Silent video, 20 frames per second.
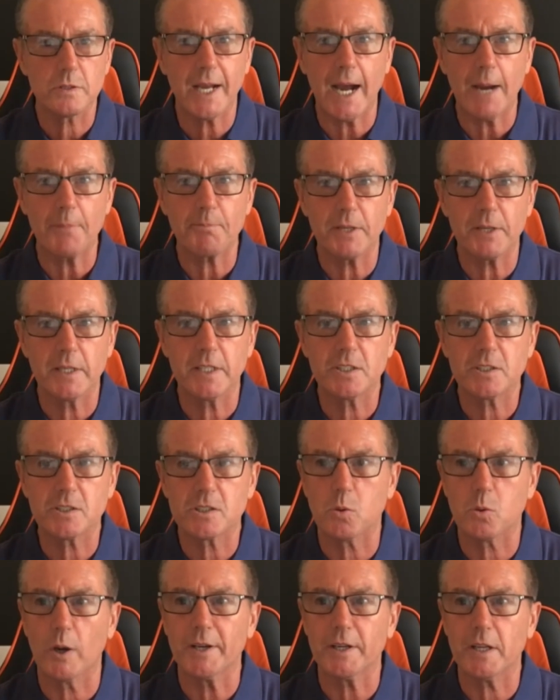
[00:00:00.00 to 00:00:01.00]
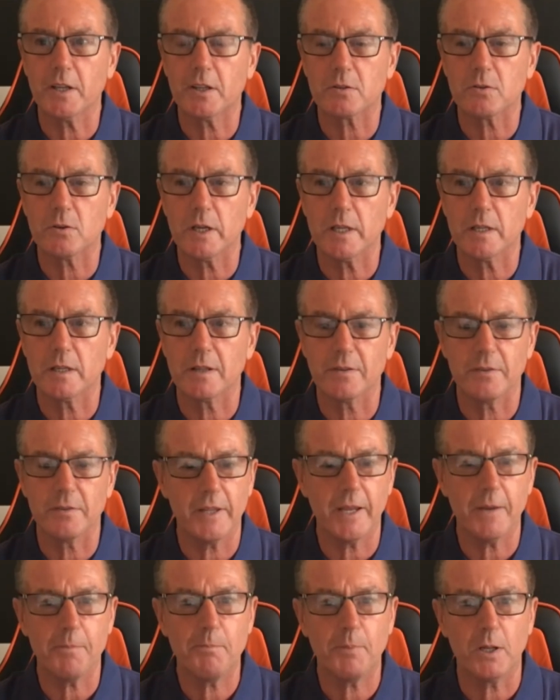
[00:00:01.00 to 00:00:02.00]
Captain is 23.
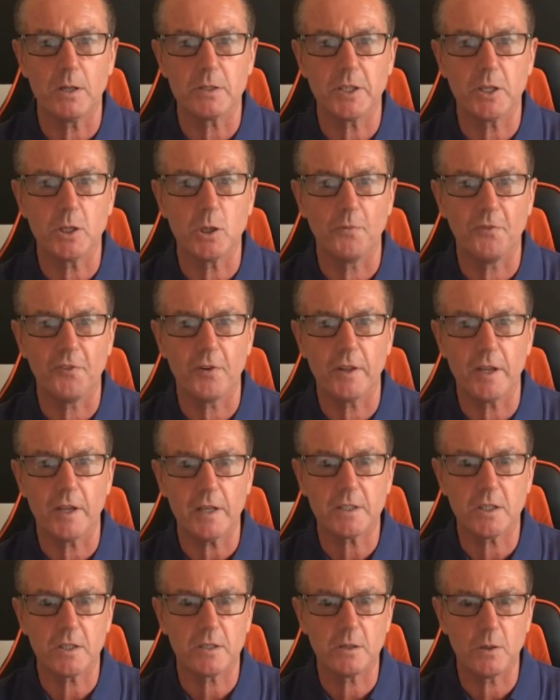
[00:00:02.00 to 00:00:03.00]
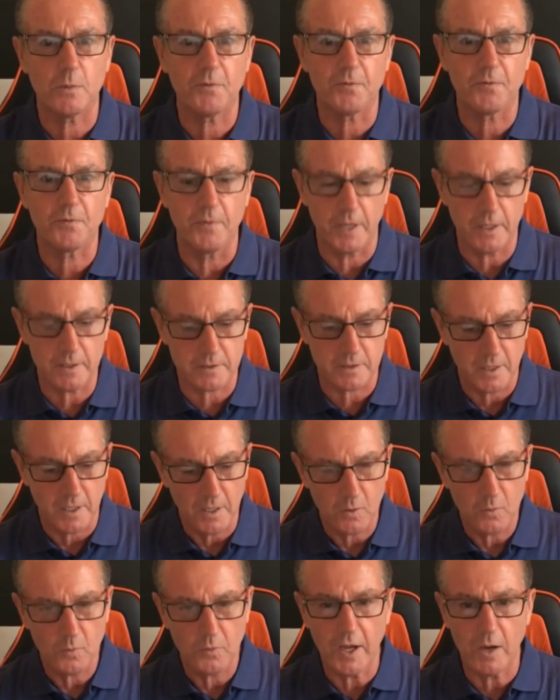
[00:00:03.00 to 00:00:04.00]
They're building up for that cup, that
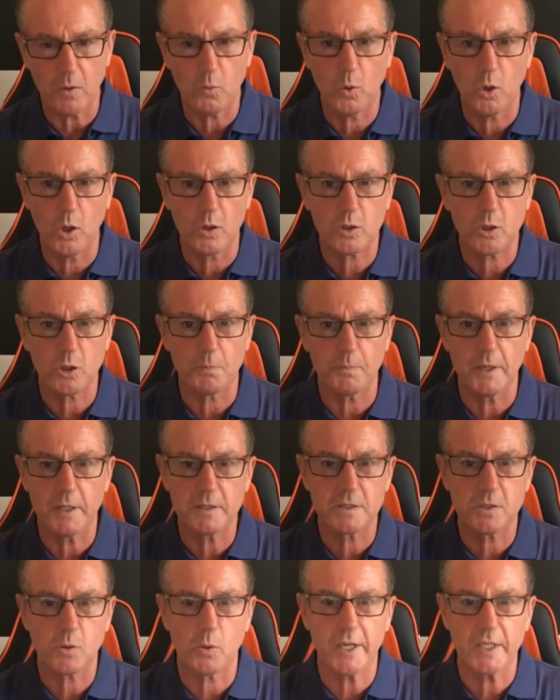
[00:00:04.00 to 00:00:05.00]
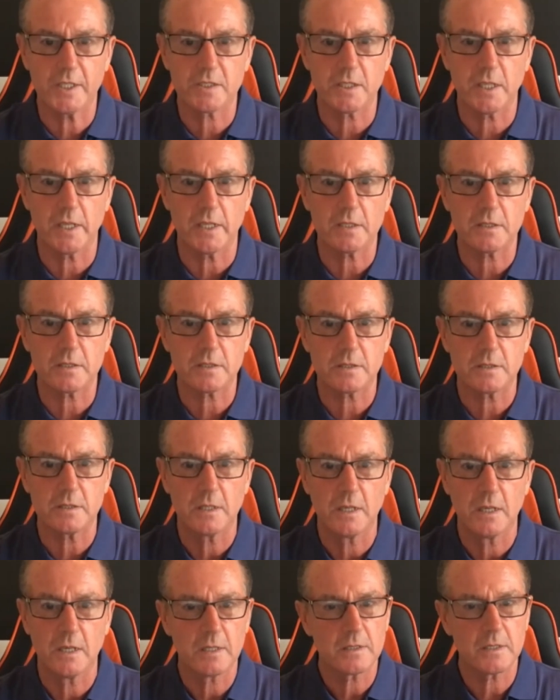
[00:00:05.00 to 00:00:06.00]
World Cup in 26.
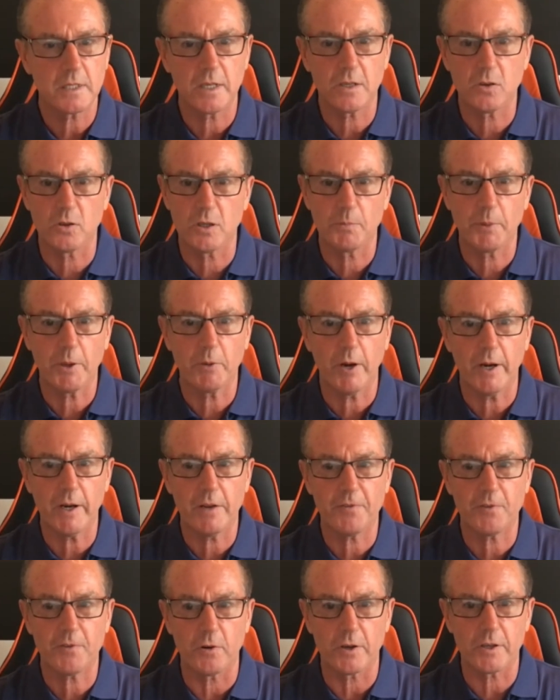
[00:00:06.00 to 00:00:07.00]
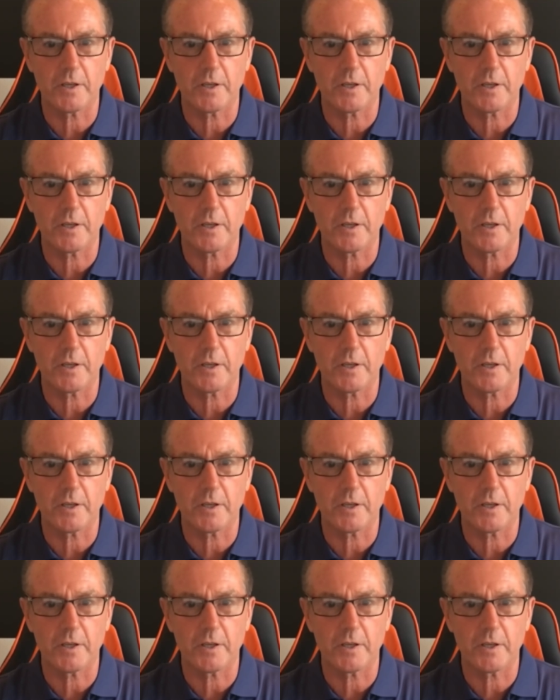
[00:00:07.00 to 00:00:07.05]
They're going to be ready.